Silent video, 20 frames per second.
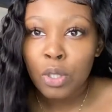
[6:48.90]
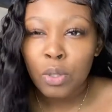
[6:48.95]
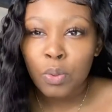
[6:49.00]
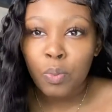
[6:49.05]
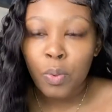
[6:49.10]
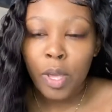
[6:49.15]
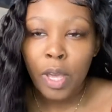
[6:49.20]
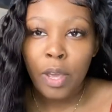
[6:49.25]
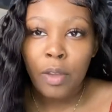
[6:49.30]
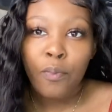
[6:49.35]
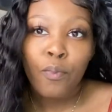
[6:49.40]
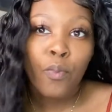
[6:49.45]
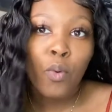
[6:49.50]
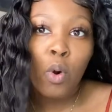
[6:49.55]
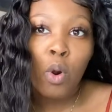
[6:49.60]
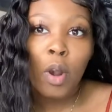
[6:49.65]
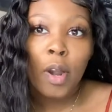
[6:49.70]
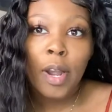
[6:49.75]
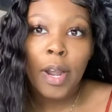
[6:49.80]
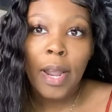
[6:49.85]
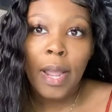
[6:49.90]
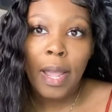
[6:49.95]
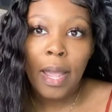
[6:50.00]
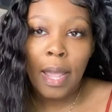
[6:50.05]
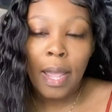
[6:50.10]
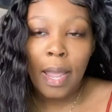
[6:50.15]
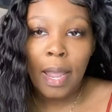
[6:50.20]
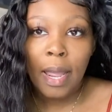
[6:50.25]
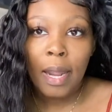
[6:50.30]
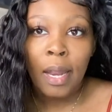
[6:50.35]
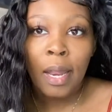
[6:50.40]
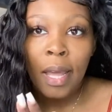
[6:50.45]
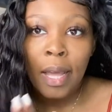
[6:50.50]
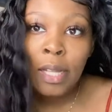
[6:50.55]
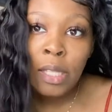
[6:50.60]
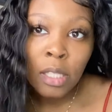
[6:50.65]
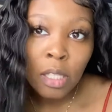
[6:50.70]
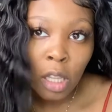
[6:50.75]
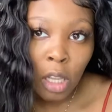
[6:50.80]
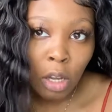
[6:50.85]
wig for a
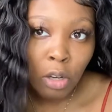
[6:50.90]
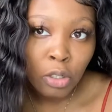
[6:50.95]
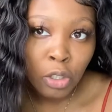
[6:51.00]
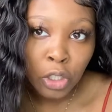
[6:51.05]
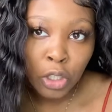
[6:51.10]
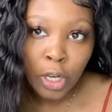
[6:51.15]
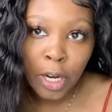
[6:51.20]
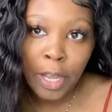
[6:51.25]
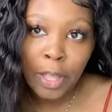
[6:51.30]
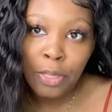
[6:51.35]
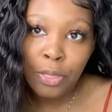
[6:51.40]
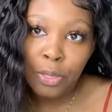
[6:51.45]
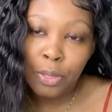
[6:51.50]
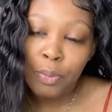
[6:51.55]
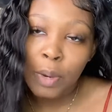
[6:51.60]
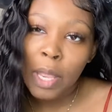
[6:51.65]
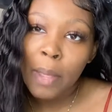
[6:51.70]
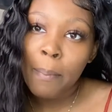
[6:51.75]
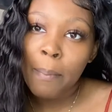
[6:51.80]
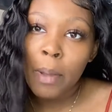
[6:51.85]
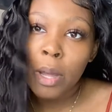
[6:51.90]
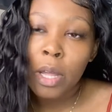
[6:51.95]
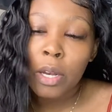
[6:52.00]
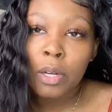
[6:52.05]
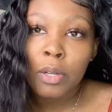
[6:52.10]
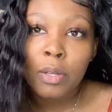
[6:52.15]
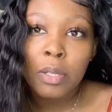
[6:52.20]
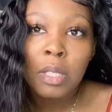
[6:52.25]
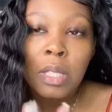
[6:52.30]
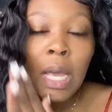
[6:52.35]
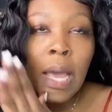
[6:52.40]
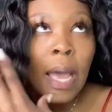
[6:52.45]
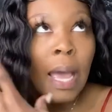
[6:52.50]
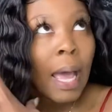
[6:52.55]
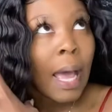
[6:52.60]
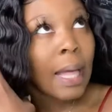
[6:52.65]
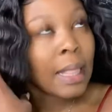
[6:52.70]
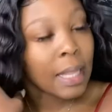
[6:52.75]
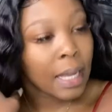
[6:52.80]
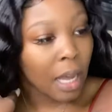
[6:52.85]
lace closure and three bundles,
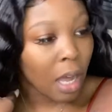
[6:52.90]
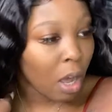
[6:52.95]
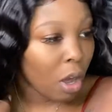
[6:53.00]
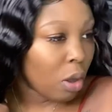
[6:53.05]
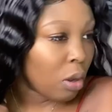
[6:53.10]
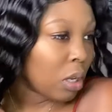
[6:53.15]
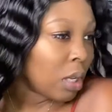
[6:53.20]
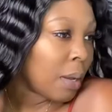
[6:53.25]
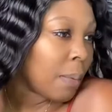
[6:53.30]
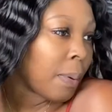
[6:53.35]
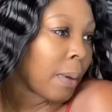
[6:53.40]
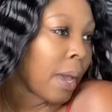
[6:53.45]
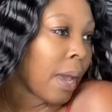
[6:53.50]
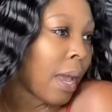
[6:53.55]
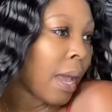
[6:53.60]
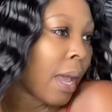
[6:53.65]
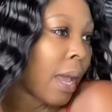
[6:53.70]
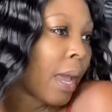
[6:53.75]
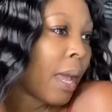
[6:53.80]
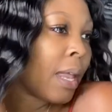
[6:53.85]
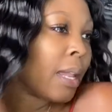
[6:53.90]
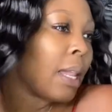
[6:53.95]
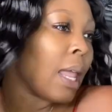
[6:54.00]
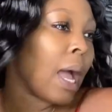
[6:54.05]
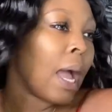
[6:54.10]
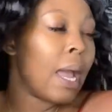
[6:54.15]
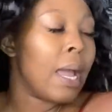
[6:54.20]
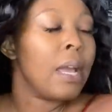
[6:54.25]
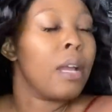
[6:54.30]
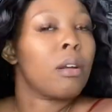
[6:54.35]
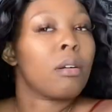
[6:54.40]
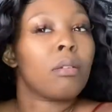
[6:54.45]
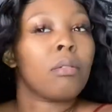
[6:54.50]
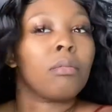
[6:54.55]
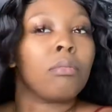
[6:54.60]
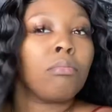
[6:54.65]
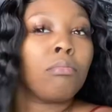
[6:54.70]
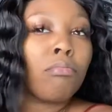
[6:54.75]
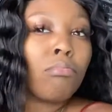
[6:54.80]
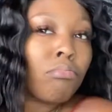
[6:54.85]
I think I only paid like
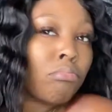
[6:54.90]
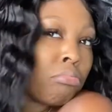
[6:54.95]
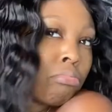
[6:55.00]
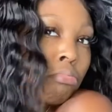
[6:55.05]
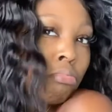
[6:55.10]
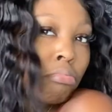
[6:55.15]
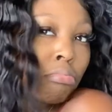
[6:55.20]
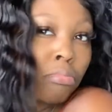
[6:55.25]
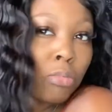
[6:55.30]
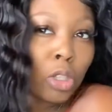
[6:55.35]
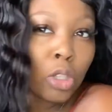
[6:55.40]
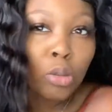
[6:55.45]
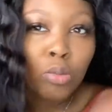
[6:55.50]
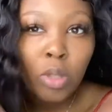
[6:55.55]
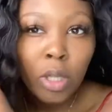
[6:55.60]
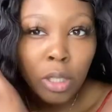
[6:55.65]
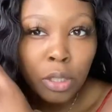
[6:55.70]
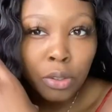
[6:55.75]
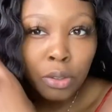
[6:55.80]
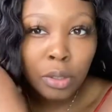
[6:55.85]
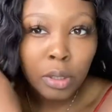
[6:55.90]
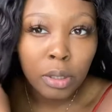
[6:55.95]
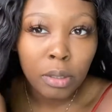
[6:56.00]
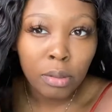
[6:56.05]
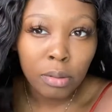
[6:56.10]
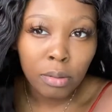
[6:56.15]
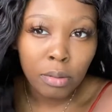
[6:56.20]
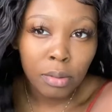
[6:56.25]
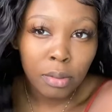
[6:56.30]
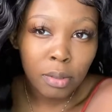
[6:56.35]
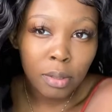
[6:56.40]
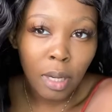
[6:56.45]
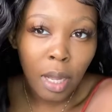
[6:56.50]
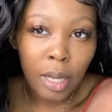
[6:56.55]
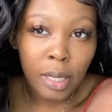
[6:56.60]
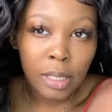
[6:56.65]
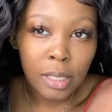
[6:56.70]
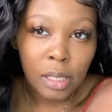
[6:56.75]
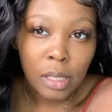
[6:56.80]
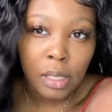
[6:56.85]
mm, two hundred,
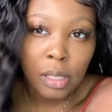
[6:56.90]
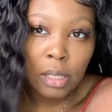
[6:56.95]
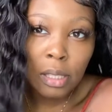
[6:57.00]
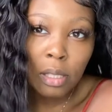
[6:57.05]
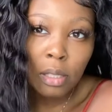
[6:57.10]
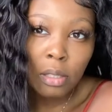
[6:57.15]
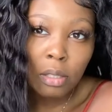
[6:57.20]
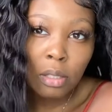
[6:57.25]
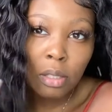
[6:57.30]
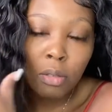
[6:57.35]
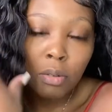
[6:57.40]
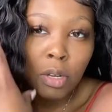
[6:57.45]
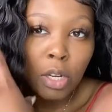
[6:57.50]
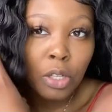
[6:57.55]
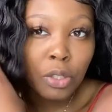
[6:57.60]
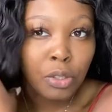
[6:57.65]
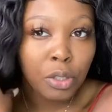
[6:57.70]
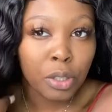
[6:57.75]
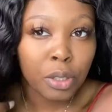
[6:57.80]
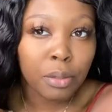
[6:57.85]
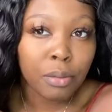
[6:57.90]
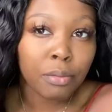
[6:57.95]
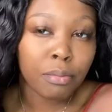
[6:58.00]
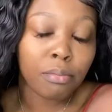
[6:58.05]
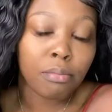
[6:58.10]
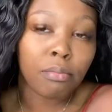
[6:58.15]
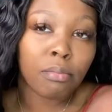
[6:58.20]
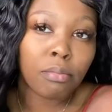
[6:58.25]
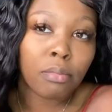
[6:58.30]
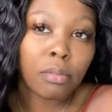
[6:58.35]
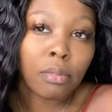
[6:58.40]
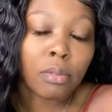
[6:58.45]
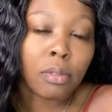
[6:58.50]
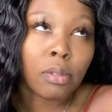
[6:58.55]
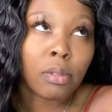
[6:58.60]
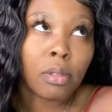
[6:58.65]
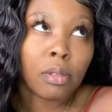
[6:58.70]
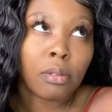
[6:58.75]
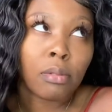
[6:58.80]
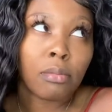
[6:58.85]
honestly, two hundred,
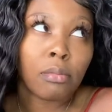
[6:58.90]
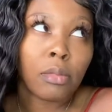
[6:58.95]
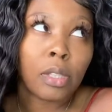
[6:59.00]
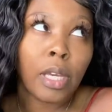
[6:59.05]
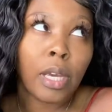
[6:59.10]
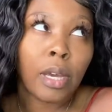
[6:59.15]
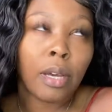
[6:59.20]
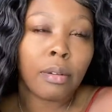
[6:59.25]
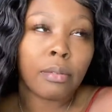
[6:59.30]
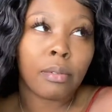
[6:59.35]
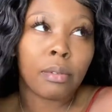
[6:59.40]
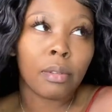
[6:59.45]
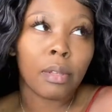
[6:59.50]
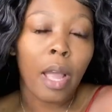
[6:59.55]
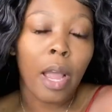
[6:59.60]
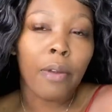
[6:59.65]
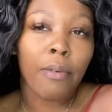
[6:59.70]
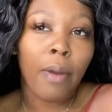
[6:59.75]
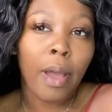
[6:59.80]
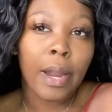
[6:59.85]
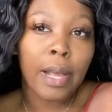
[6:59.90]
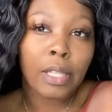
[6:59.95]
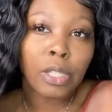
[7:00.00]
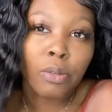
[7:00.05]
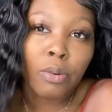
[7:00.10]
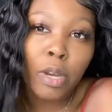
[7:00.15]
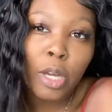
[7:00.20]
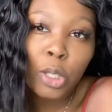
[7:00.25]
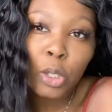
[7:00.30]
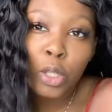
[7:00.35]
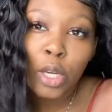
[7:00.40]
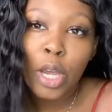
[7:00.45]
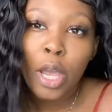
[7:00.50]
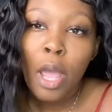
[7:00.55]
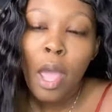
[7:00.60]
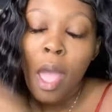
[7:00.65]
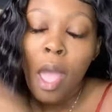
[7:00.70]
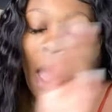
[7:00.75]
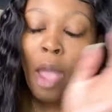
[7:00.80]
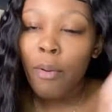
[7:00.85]
yeah, like right at two hundred.
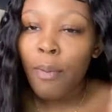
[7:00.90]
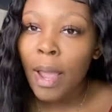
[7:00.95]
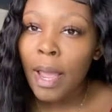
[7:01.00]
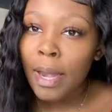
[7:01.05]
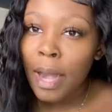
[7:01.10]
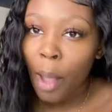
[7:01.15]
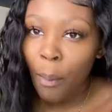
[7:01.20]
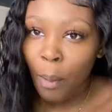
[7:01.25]
And right now with